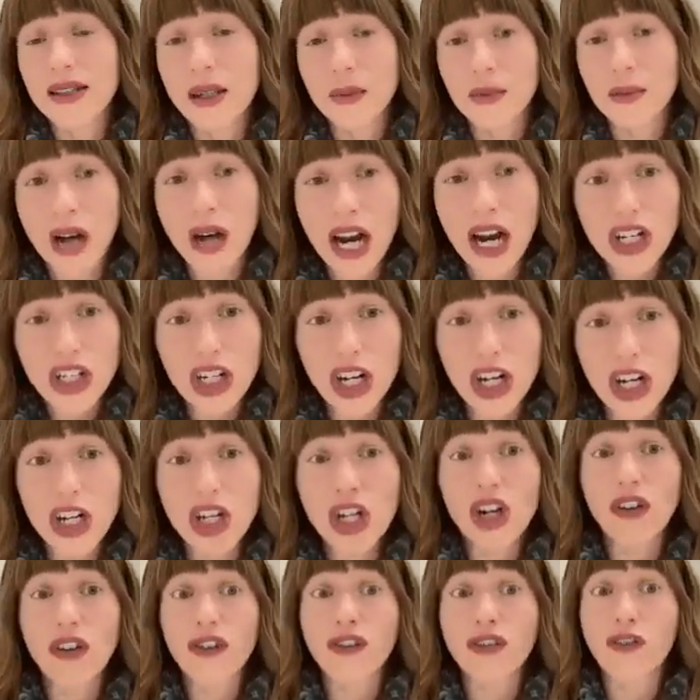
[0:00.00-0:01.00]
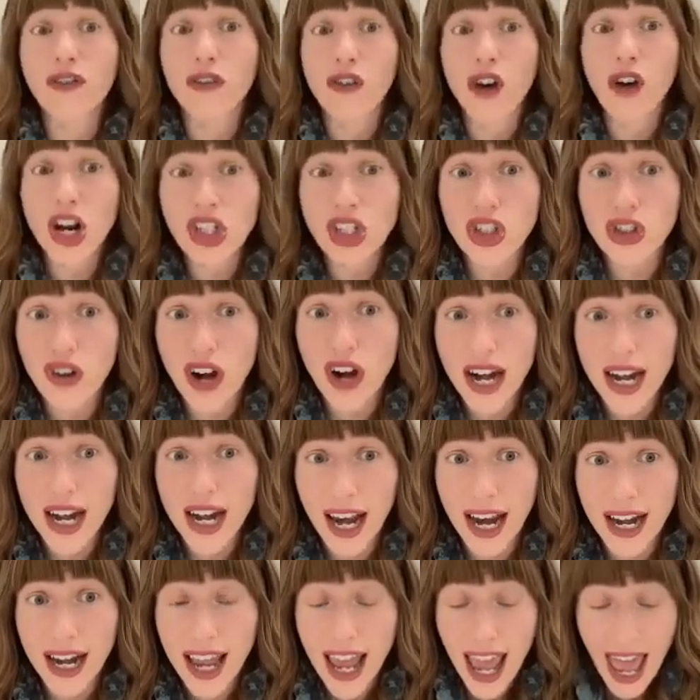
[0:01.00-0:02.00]
depression. You're
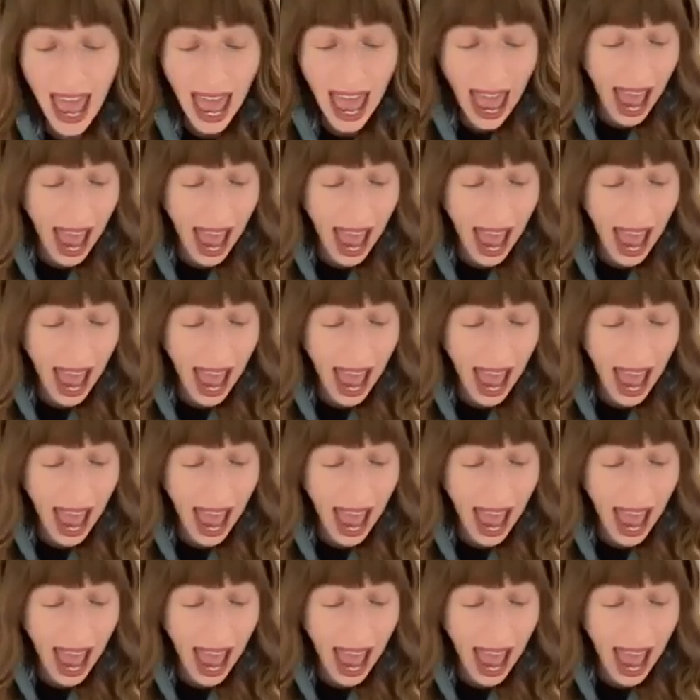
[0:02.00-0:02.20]
frustrated.